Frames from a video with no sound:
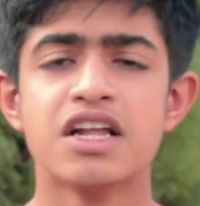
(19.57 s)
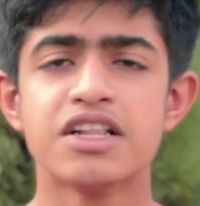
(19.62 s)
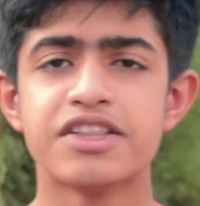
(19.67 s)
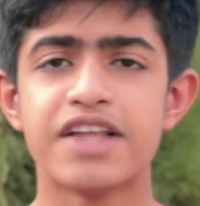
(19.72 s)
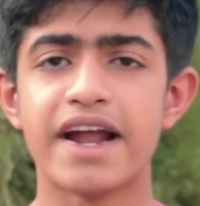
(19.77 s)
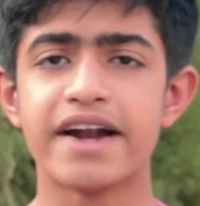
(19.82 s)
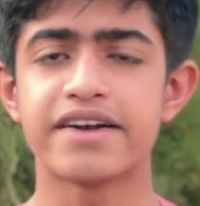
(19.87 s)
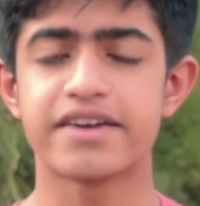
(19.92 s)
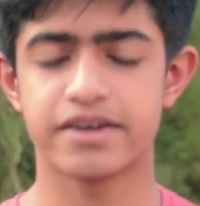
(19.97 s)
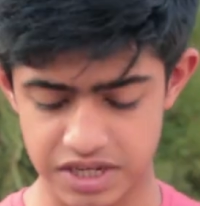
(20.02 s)

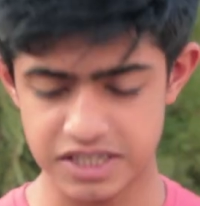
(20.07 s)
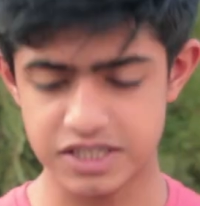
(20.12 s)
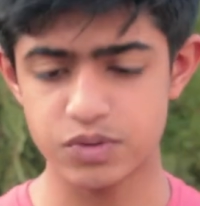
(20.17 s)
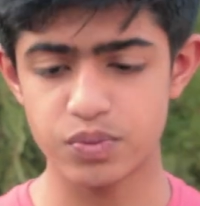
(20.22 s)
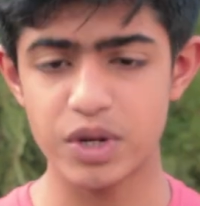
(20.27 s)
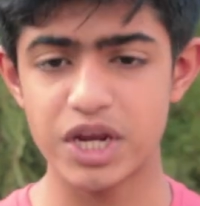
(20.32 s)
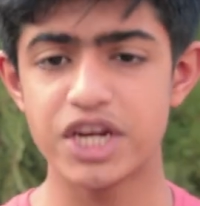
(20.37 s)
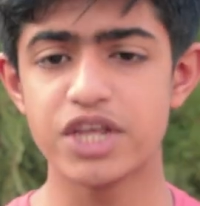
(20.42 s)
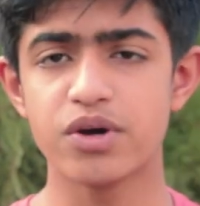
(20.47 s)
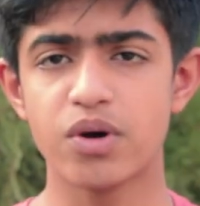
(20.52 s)
that this
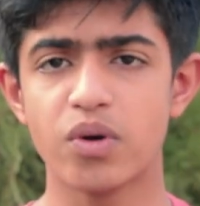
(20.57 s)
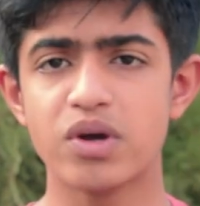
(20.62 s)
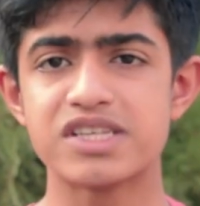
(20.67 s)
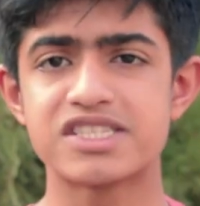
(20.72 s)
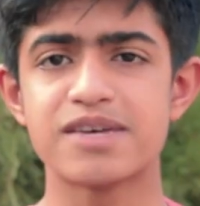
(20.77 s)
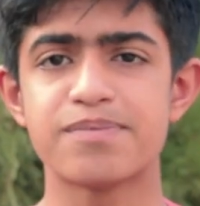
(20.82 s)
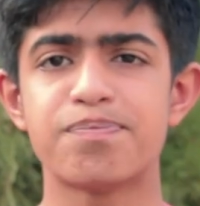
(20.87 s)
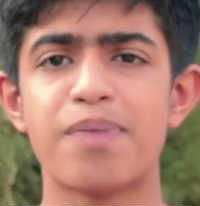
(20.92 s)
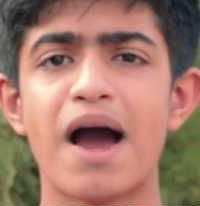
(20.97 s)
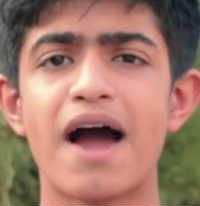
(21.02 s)
video is
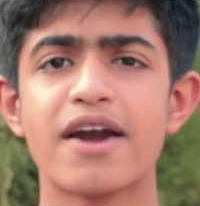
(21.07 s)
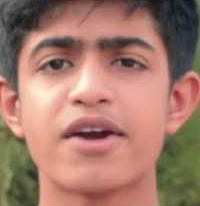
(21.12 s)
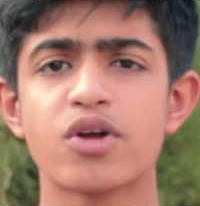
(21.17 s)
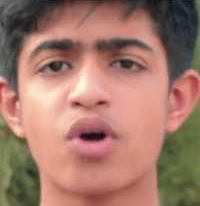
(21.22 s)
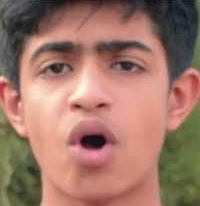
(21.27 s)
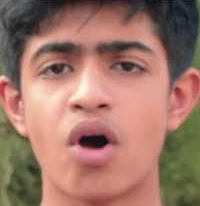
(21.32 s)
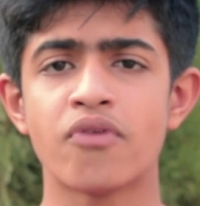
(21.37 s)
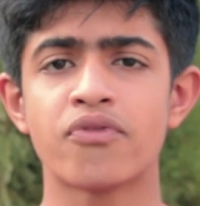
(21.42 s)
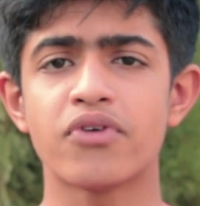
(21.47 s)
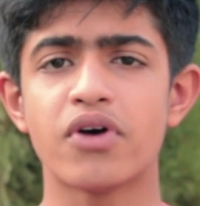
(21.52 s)
a part
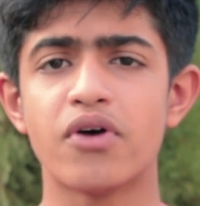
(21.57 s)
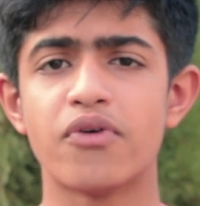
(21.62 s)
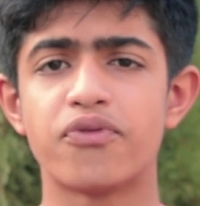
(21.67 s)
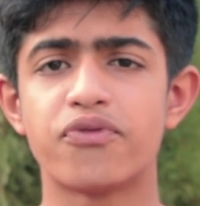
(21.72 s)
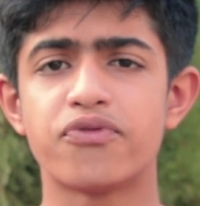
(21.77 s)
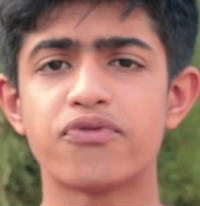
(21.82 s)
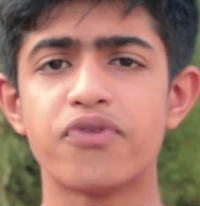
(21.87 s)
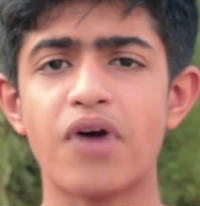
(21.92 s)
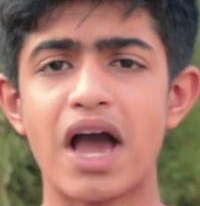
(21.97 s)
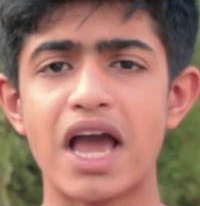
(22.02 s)
of a
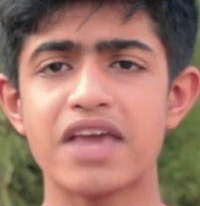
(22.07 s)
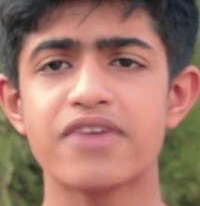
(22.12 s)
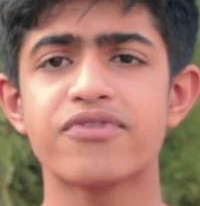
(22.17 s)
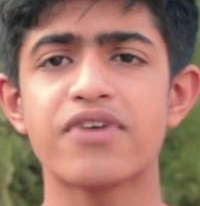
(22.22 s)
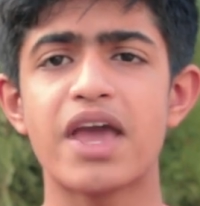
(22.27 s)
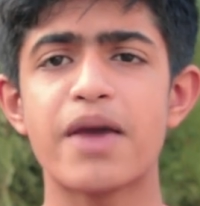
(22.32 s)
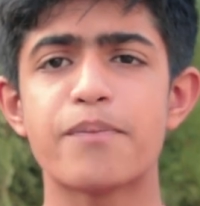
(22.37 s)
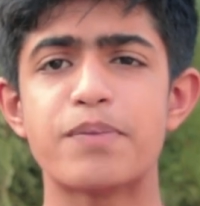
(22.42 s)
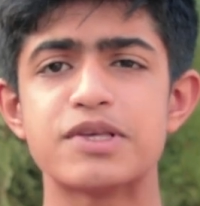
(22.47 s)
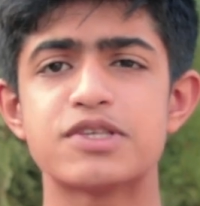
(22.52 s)

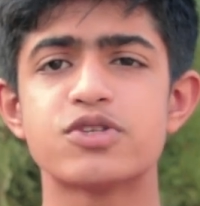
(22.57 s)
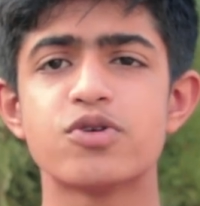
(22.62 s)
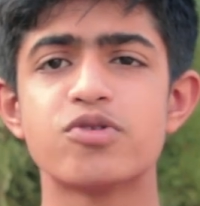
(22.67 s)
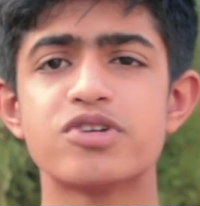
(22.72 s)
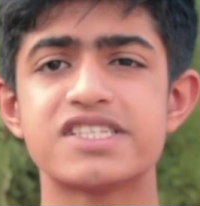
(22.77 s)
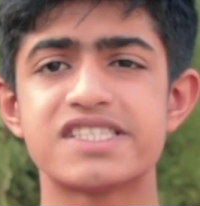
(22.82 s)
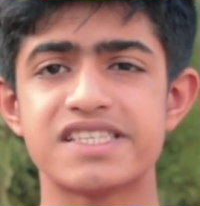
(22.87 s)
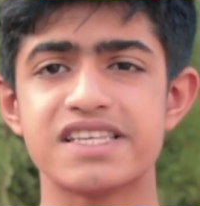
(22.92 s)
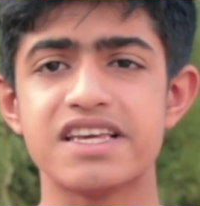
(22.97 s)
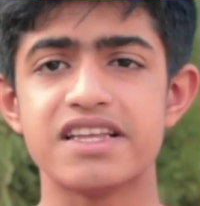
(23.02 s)

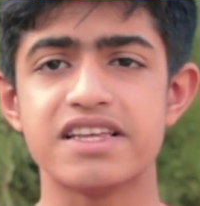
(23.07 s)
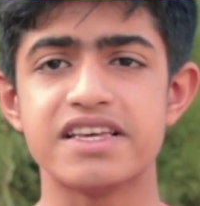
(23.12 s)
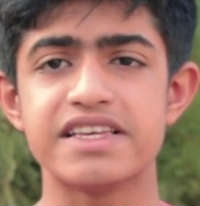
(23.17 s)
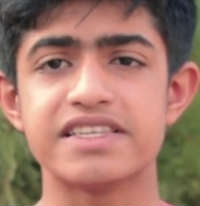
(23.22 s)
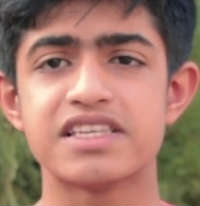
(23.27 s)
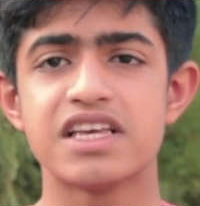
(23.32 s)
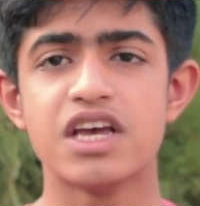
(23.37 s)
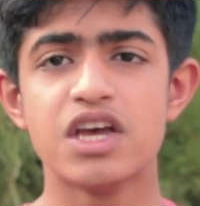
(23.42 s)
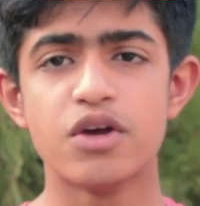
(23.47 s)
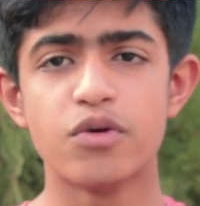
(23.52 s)
5-episode
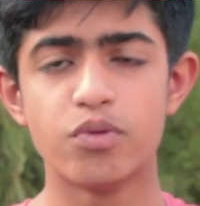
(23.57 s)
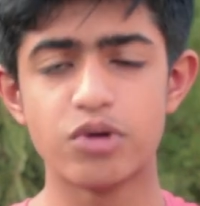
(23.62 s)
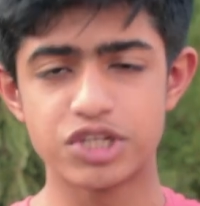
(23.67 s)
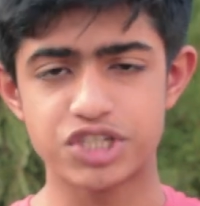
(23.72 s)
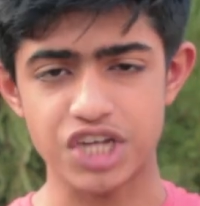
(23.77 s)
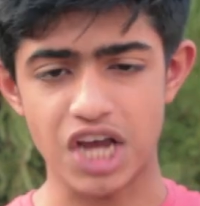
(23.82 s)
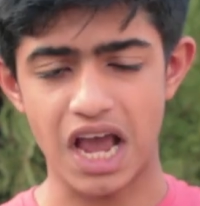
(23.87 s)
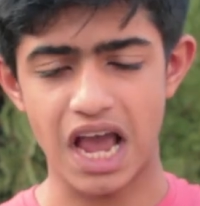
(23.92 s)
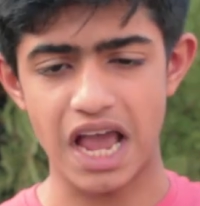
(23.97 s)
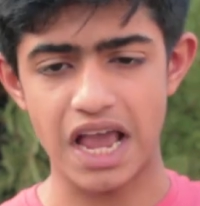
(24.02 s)
series
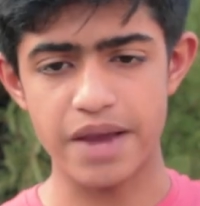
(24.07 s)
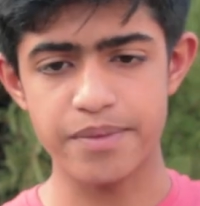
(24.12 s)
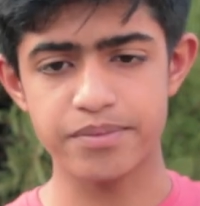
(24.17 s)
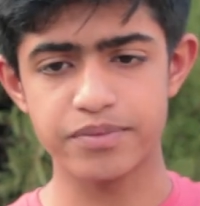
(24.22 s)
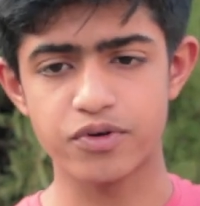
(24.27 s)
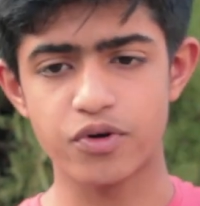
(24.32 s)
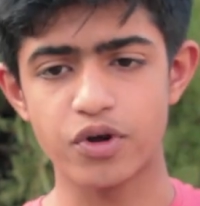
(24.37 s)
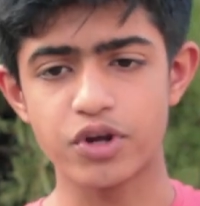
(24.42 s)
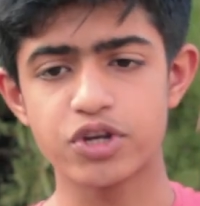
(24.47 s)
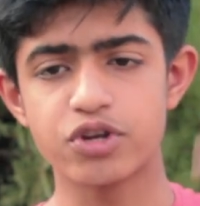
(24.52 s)
which I
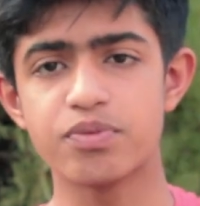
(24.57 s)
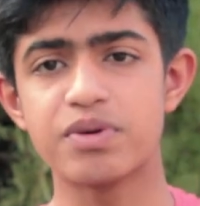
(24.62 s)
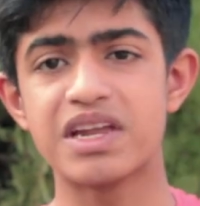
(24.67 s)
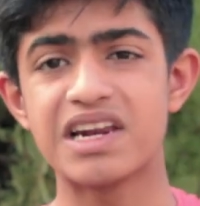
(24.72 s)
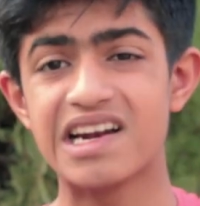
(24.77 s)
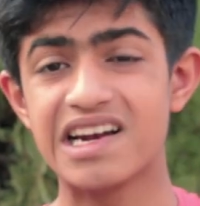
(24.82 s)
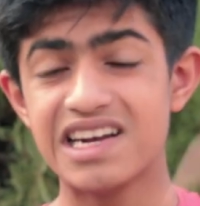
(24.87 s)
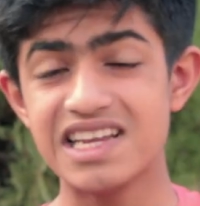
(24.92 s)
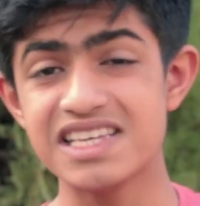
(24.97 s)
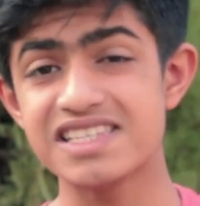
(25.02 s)
am going to be
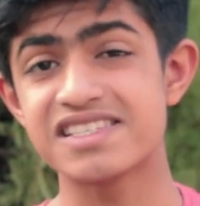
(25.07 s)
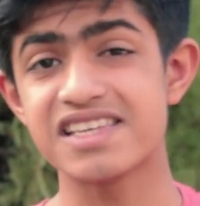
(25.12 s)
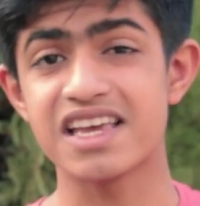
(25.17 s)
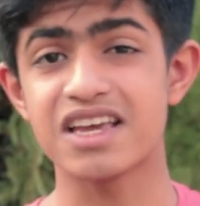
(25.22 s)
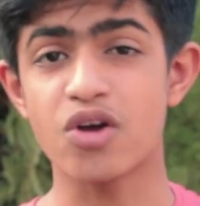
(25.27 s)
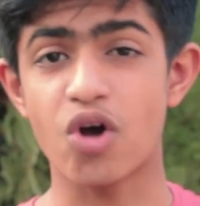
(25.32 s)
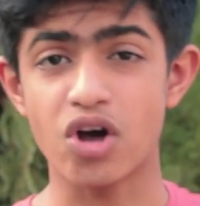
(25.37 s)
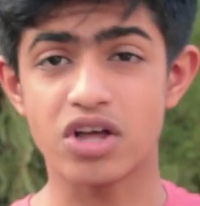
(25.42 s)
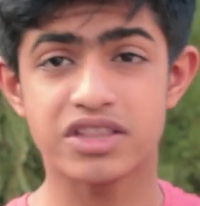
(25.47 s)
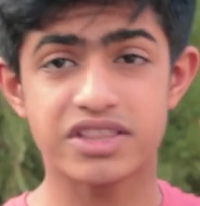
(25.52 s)

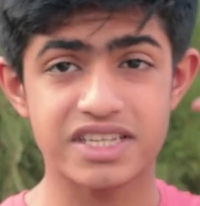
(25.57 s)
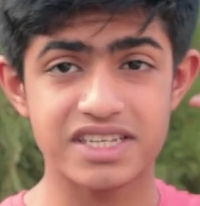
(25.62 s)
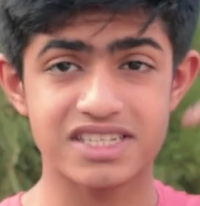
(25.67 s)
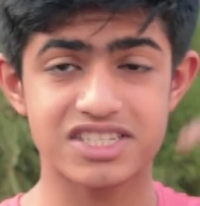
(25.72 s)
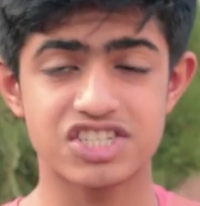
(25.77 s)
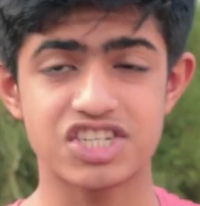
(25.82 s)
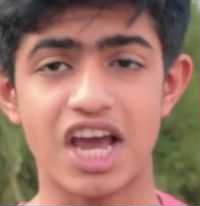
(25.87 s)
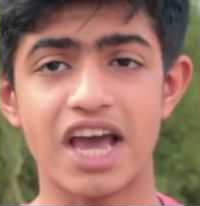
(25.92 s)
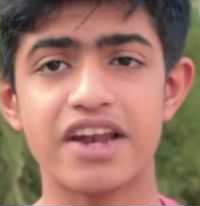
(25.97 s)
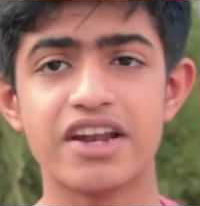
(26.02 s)
releasing on
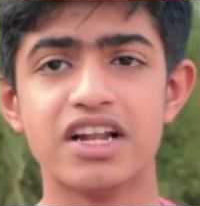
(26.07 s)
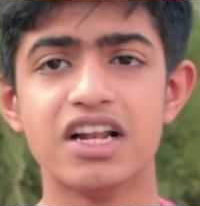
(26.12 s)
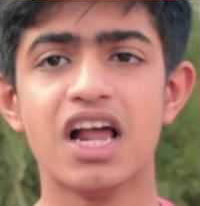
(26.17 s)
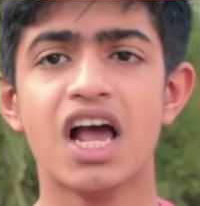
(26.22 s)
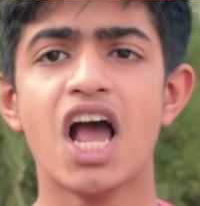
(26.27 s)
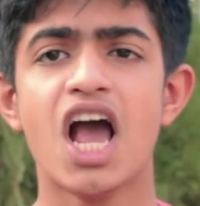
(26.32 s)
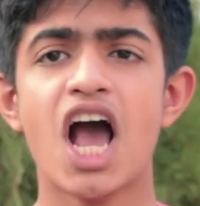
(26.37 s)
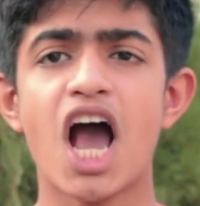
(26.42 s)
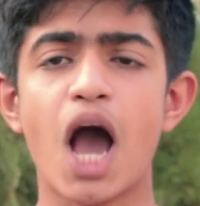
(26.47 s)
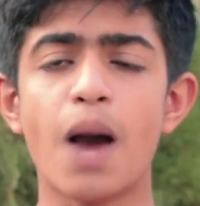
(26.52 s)
this channel
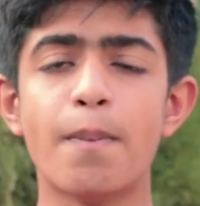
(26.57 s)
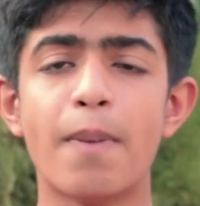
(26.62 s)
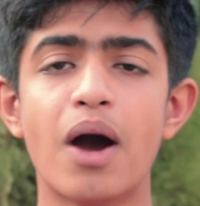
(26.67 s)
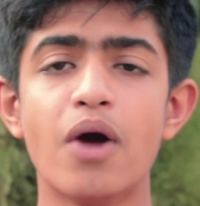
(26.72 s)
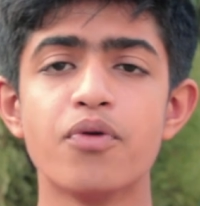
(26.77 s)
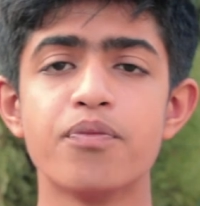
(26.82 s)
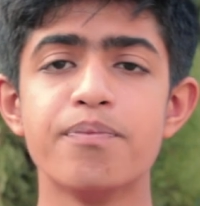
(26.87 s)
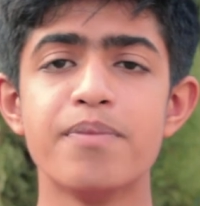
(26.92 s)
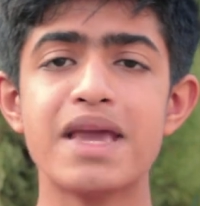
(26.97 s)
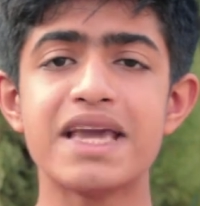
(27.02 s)

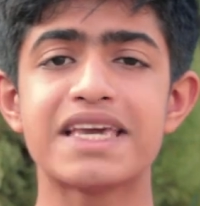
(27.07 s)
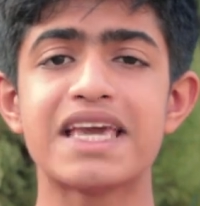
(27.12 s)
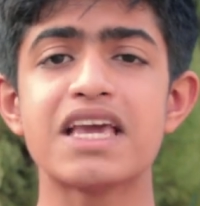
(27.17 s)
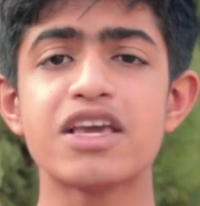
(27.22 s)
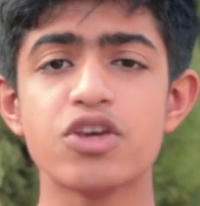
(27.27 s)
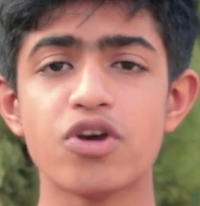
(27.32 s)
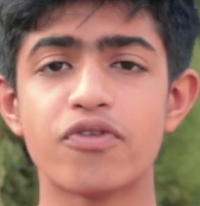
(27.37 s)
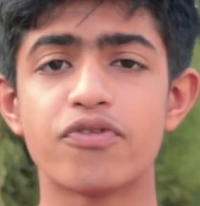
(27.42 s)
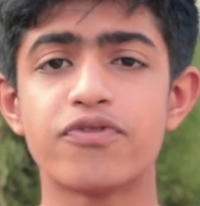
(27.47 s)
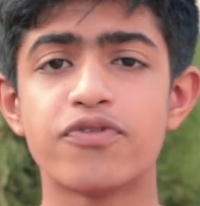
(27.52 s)
about
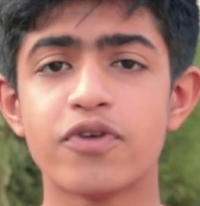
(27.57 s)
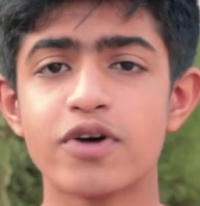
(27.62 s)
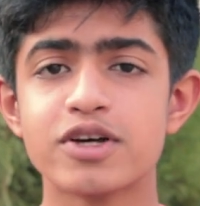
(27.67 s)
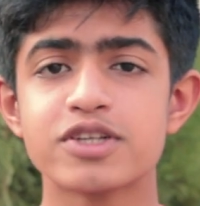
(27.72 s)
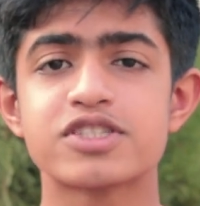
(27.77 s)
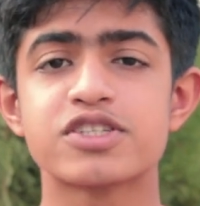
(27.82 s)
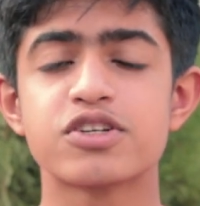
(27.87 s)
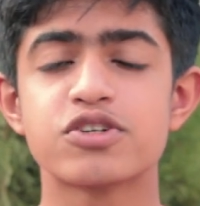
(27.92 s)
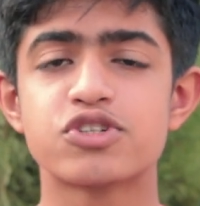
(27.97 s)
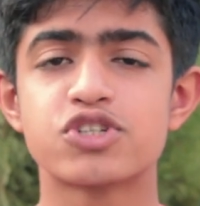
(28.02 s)
making your
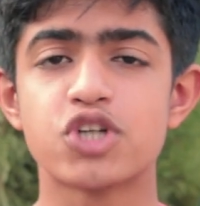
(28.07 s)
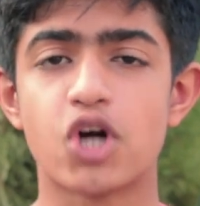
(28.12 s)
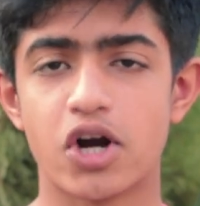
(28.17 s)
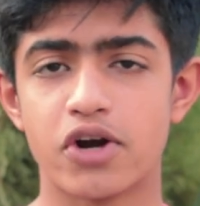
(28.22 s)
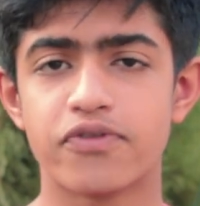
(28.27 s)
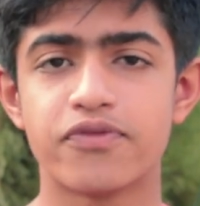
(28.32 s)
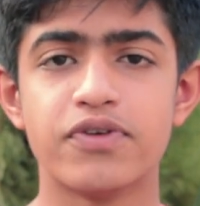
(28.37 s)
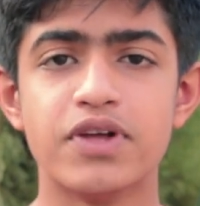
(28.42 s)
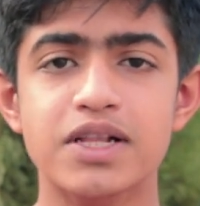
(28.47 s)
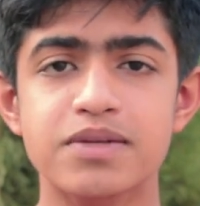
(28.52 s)
first
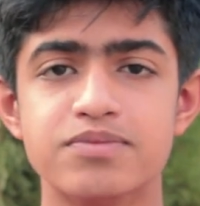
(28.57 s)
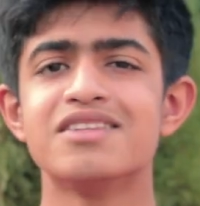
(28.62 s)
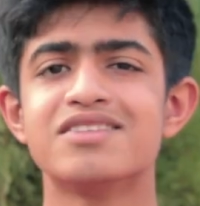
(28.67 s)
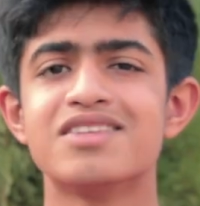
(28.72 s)
short film.